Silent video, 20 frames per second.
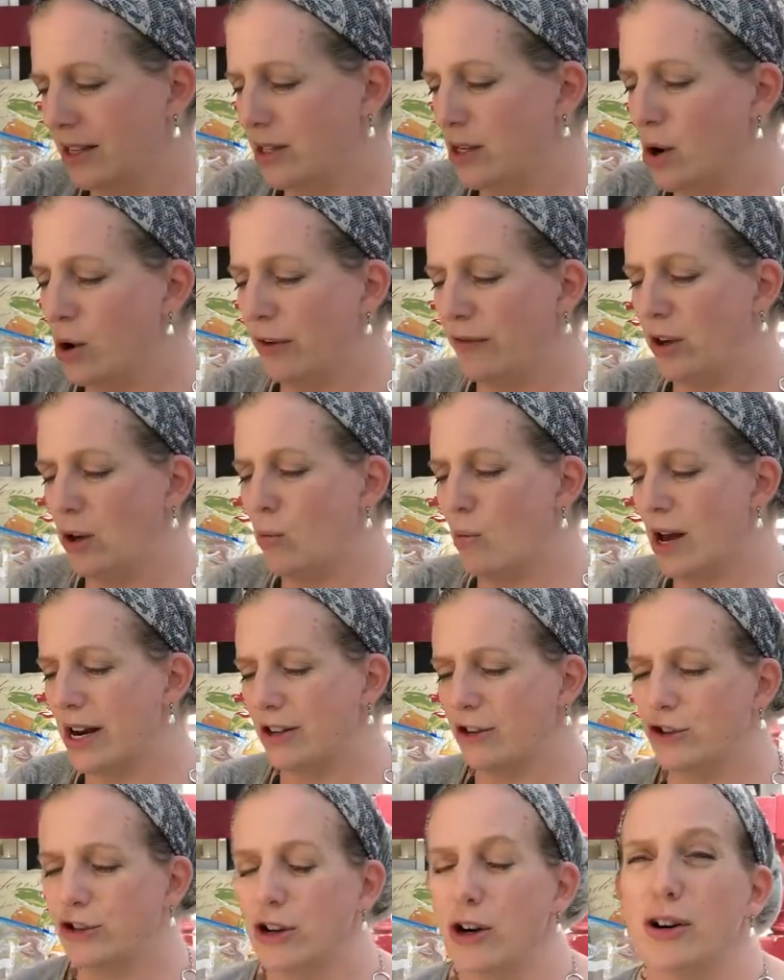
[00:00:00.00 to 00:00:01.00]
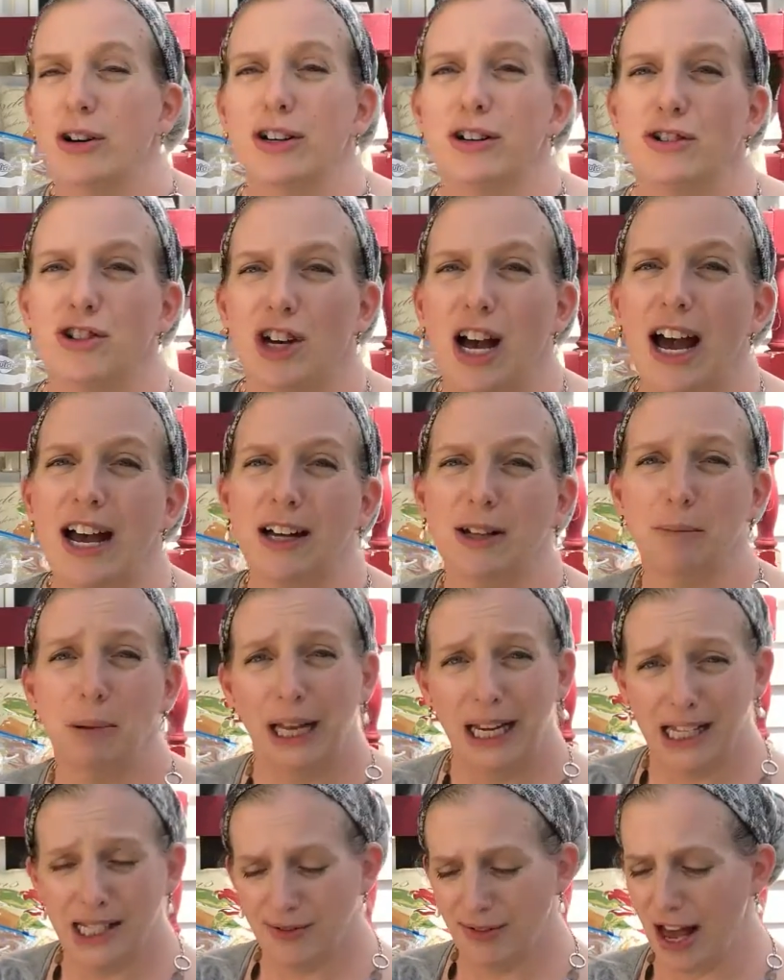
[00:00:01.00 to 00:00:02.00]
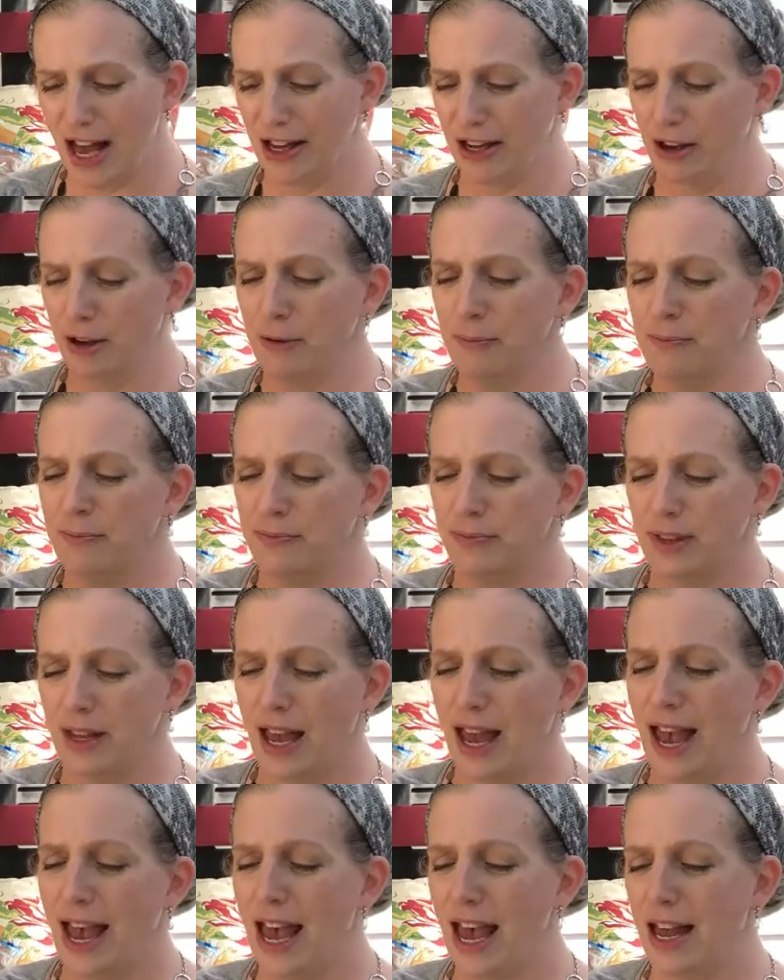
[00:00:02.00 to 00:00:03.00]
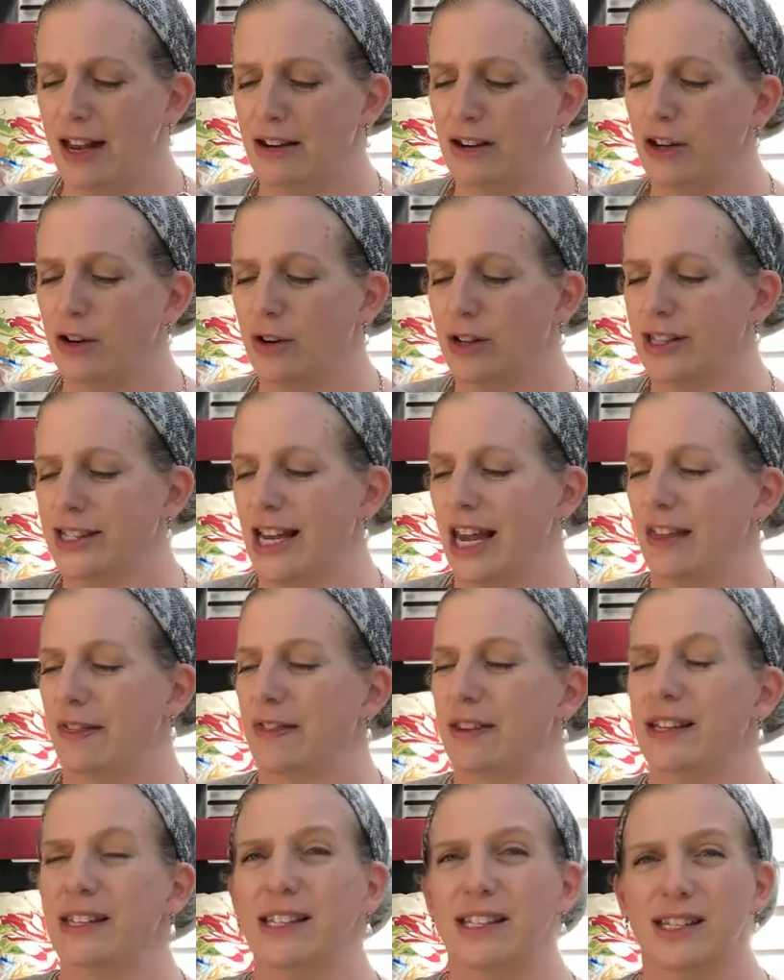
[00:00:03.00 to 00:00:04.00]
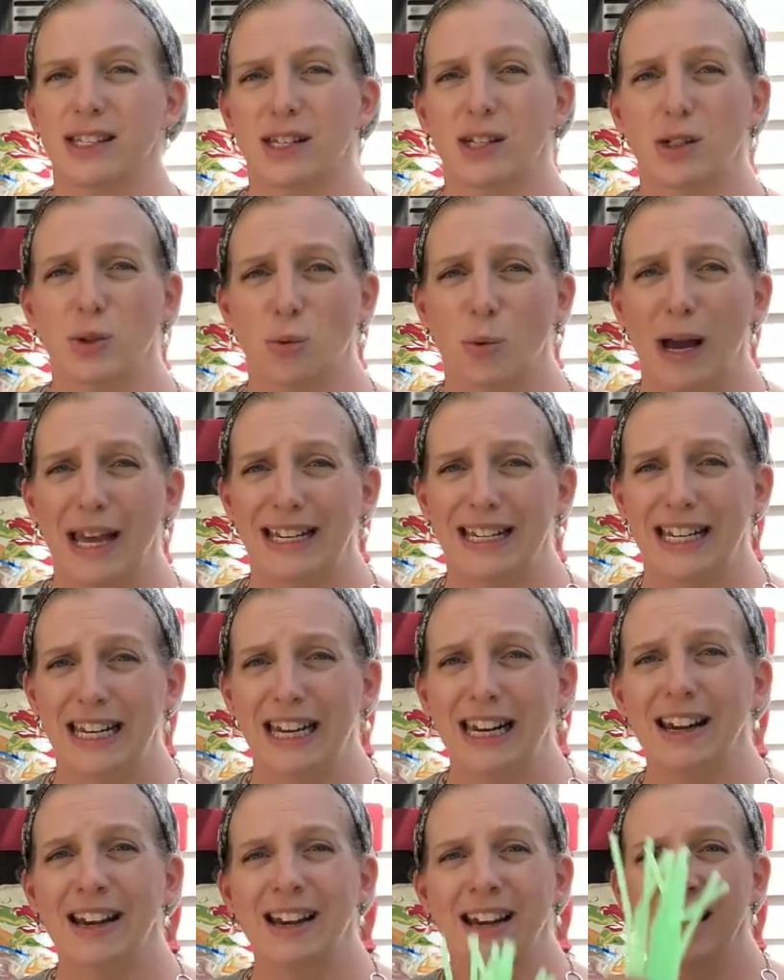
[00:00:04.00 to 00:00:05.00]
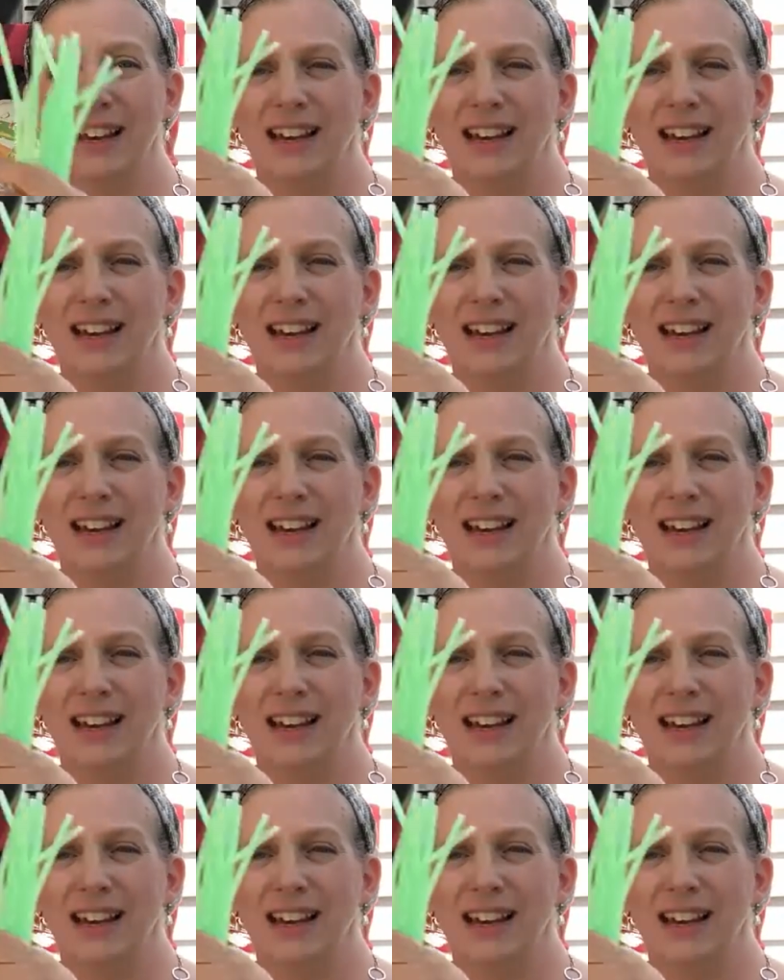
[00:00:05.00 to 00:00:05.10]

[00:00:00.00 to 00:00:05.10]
So if you want to show your child place value and you can say this is 20